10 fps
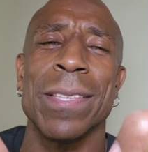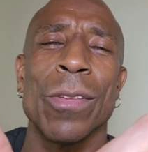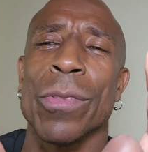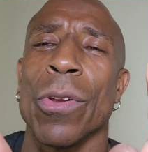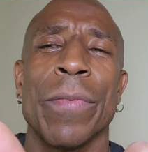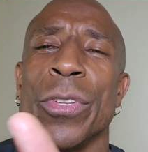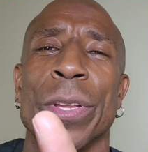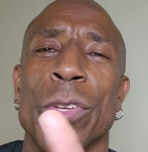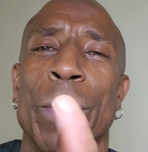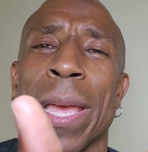Don't ever do
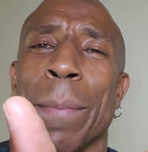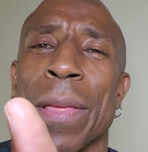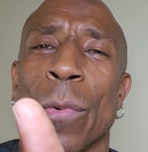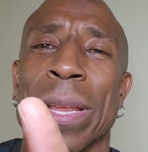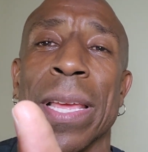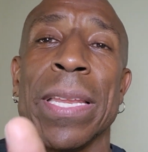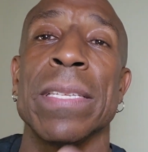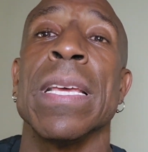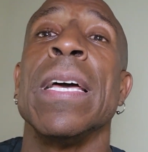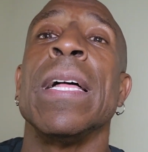it to a man, by the way,
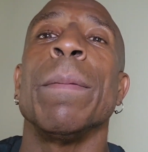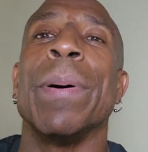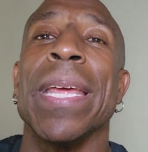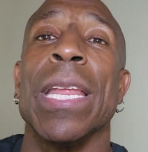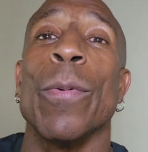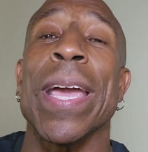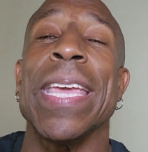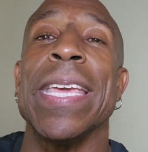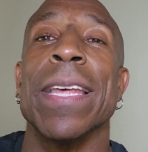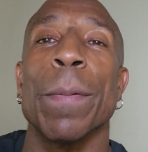ladies. But anyway,
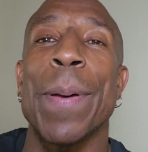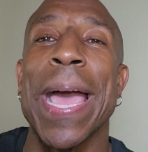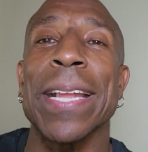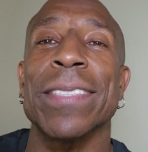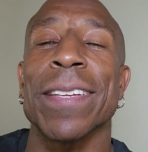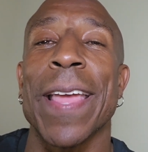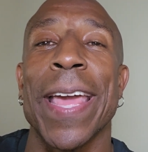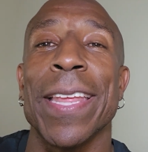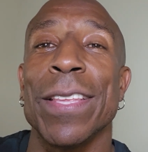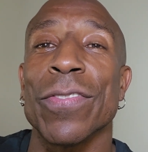he hit a patch
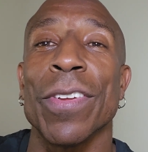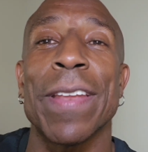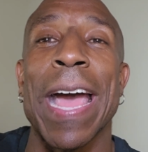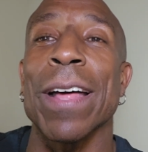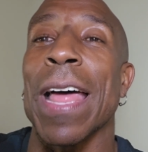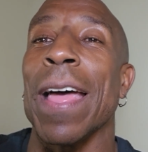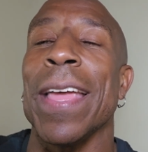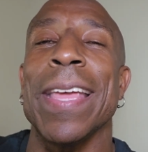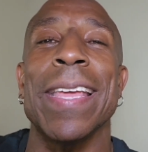and he slid out.